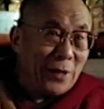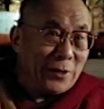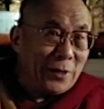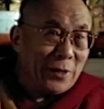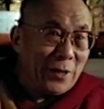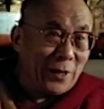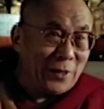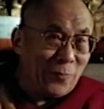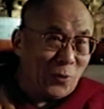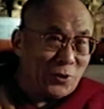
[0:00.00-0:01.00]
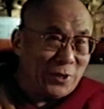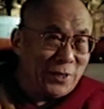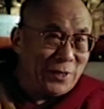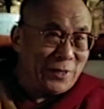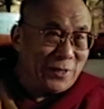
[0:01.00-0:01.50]
healthier
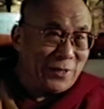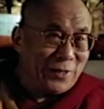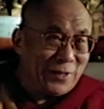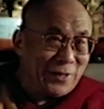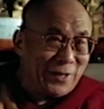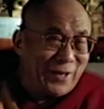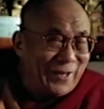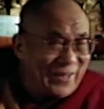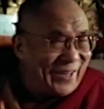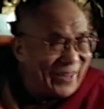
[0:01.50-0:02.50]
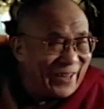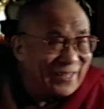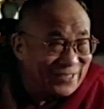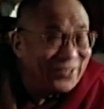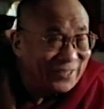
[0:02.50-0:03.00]
body.
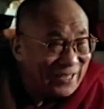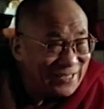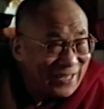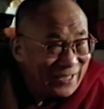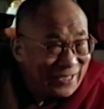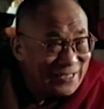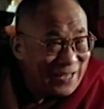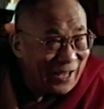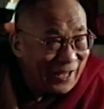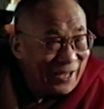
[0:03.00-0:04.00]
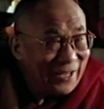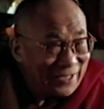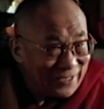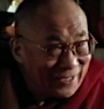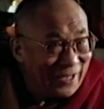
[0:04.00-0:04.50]
So these are
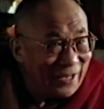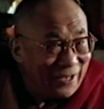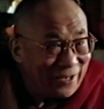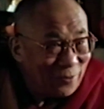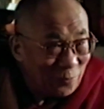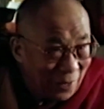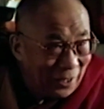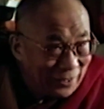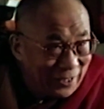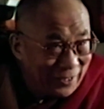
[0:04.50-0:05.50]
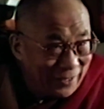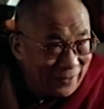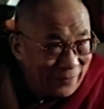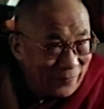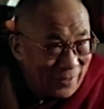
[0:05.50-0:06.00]
real wealth.
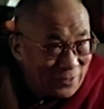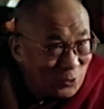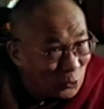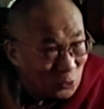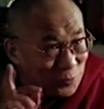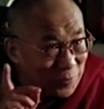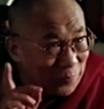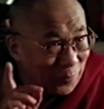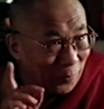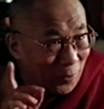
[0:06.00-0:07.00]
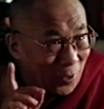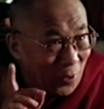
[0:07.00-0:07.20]
So those people.